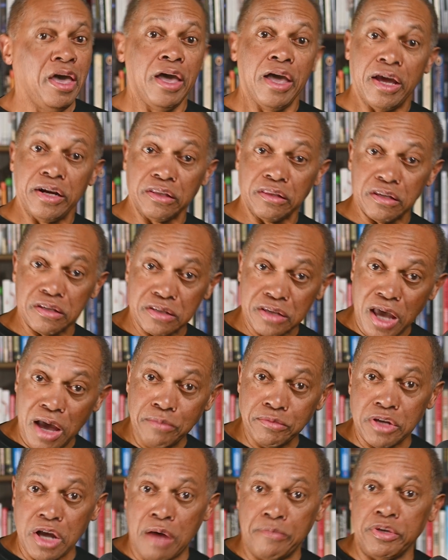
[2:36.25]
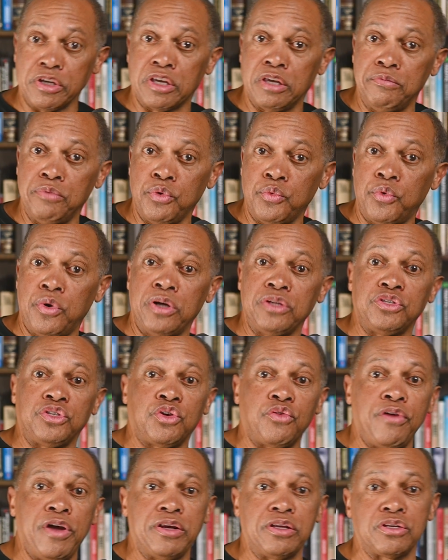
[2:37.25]
And at the same time, it could be one's
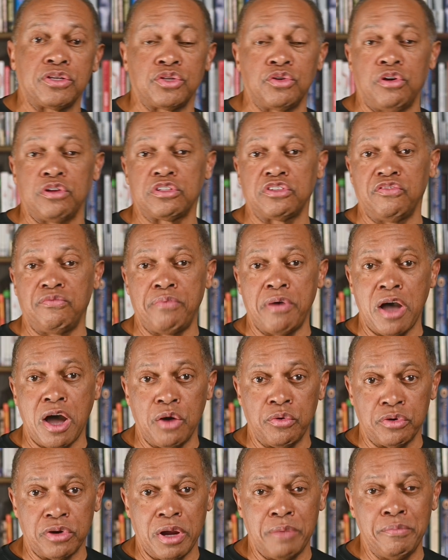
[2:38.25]
greatest source of power.